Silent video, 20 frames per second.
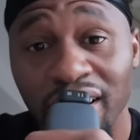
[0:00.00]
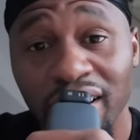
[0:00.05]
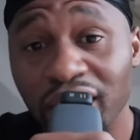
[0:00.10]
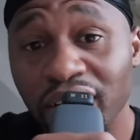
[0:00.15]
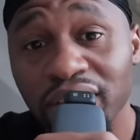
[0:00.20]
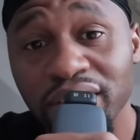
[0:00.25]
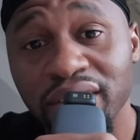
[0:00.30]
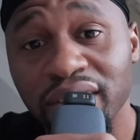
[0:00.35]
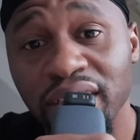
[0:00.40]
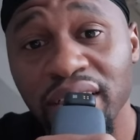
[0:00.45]

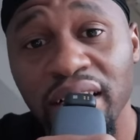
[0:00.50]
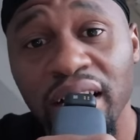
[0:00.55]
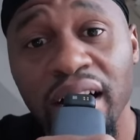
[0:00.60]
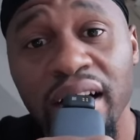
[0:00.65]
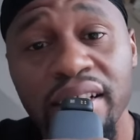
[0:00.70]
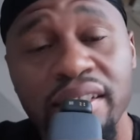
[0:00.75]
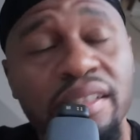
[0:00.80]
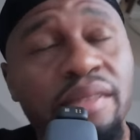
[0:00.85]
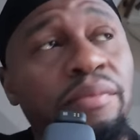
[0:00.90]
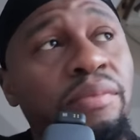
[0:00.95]
All 10
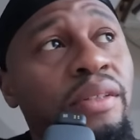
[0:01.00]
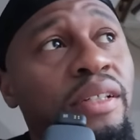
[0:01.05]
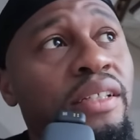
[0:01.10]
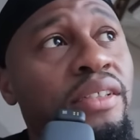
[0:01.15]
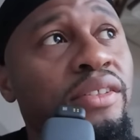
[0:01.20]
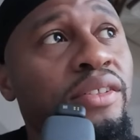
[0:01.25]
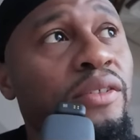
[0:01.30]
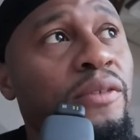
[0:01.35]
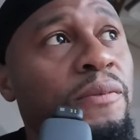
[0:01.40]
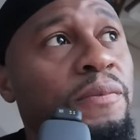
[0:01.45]
guys can
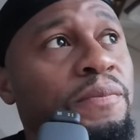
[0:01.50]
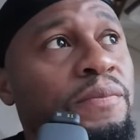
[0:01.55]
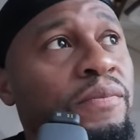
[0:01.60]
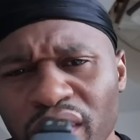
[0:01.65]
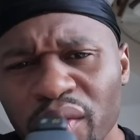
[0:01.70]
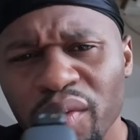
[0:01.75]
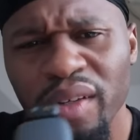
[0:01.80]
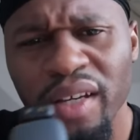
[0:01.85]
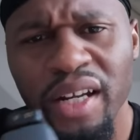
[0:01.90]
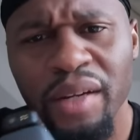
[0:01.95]
play. So
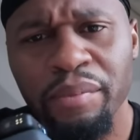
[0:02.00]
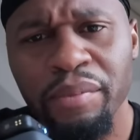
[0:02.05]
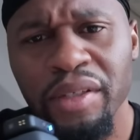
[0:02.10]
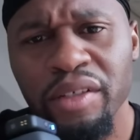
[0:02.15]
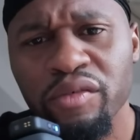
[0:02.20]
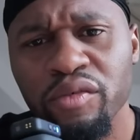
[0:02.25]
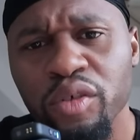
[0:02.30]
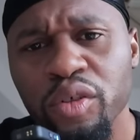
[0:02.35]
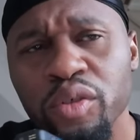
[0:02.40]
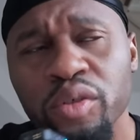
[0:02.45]
we got a
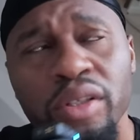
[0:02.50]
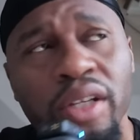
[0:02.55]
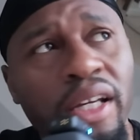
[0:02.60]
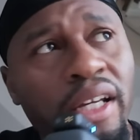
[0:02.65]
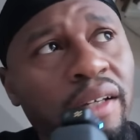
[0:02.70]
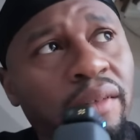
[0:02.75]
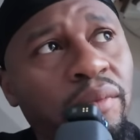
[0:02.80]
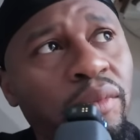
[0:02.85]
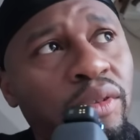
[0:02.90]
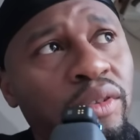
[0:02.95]
big road
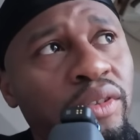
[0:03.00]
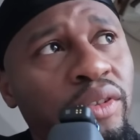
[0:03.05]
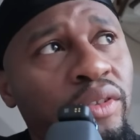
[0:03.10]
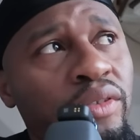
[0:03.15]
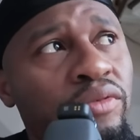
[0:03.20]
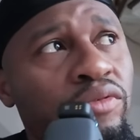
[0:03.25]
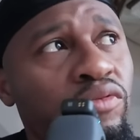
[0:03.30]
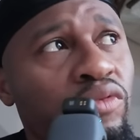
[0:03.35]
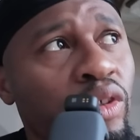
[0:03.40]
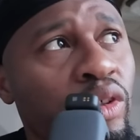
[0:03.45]
game on
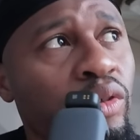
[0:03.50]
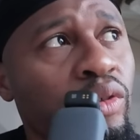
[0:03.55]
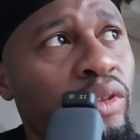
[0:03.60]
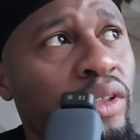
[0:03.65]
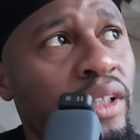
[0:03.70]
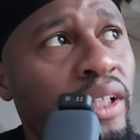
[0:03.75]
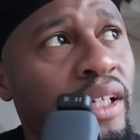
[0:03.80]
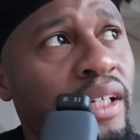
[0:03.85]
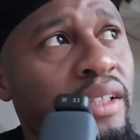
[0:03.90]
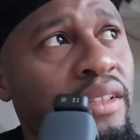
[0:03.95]
the
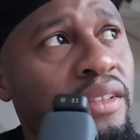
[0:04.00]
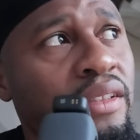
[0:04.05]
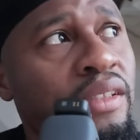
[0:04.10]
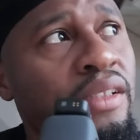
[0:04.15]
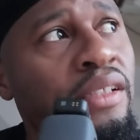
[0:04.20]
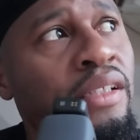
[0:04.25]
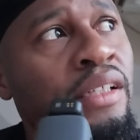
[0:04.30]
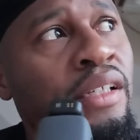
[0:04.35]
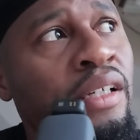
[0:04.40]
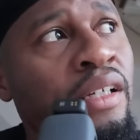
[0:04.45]
road
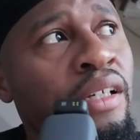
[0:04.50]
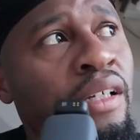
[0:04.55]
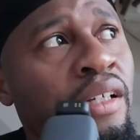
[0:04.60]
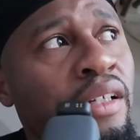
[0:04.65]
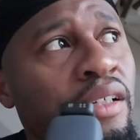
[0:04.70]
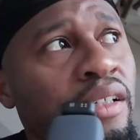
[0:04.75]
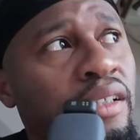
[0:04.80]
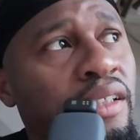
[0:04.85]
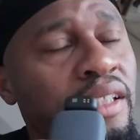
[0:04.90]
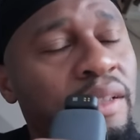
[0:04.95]
against
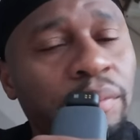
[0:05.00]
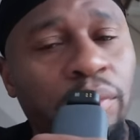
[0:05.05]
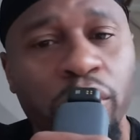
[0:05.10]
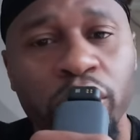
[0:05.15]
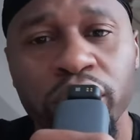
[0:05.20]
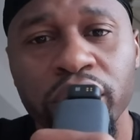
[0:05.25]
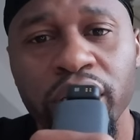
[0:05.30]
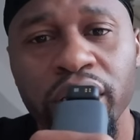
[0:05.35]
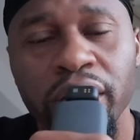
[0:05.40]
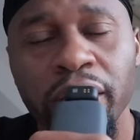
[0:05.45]
Le
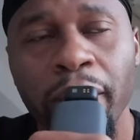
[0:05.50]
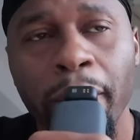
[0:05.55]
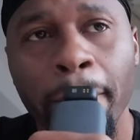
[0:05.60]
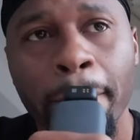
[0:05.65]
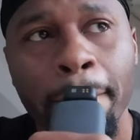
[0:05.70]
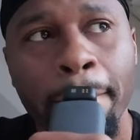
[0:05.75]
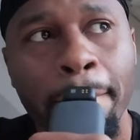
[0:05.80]
Portel,